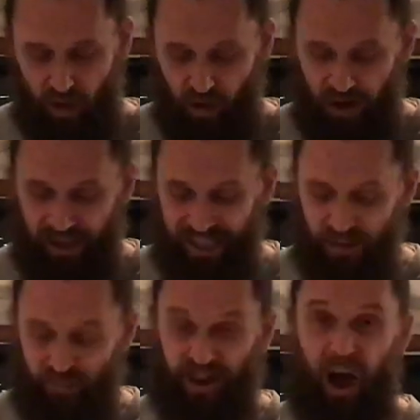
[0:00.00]
You're going to need
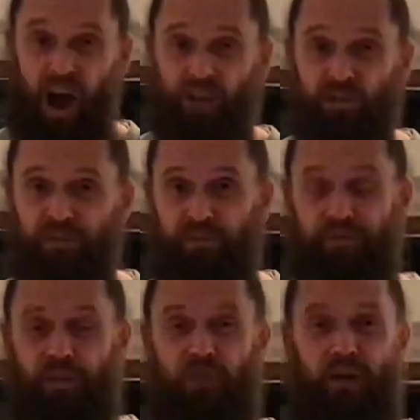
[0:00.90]
to bring
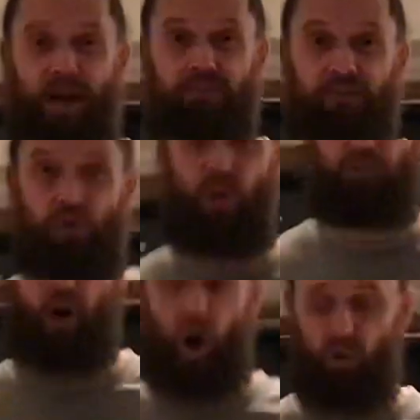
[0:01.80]
150 grams of
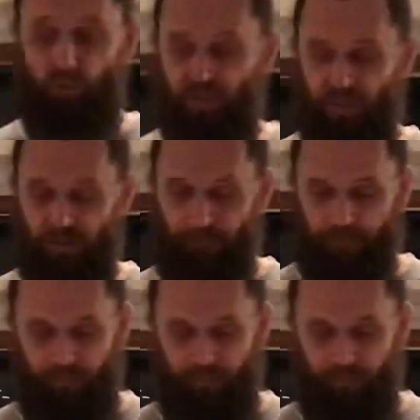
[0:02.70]
oats,